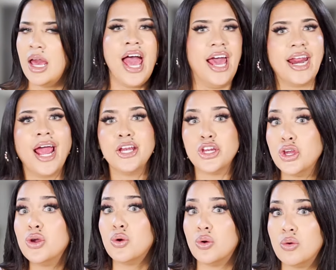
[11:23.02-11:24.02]
And I
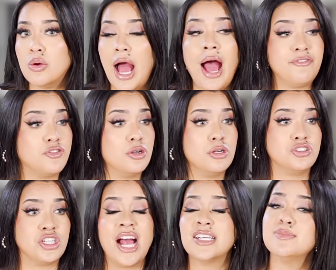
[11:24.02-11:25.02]
knew after
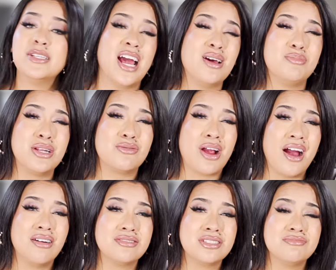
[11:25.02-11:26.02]
Jasmine had been
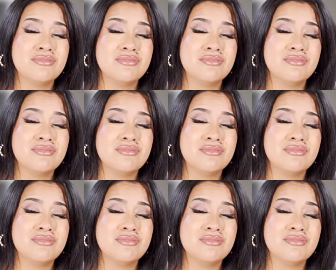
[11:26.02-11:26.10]
around